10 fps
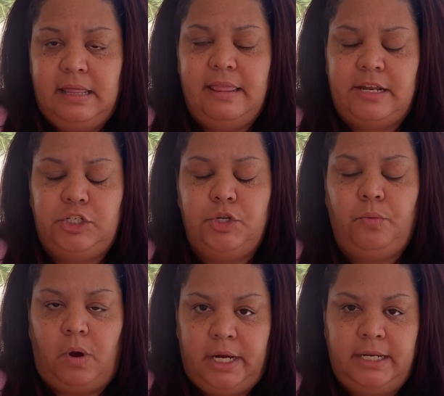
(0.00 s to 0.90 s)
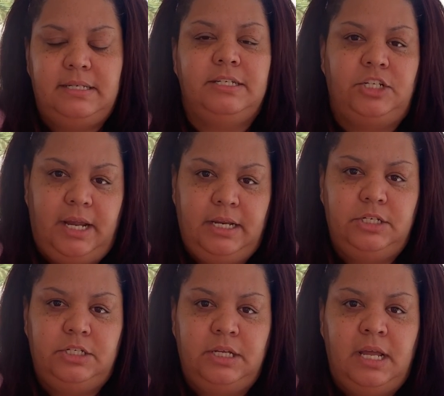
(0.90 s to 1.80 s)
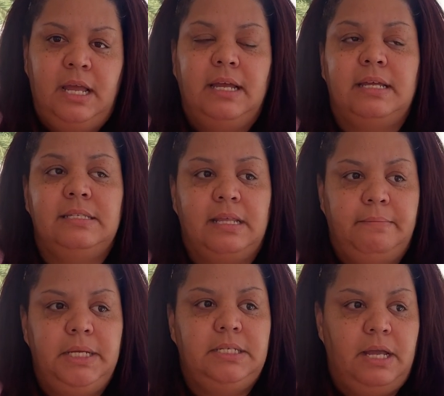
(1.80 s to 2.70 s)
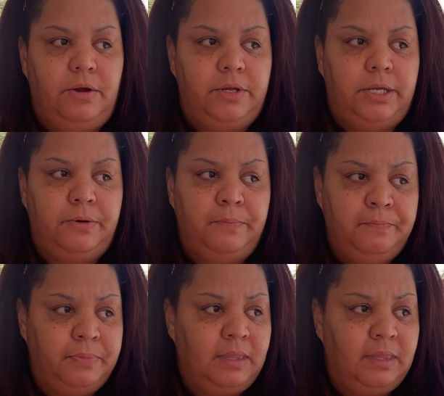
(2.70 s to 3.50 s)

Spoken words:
that you want it to change. Because let me tell you,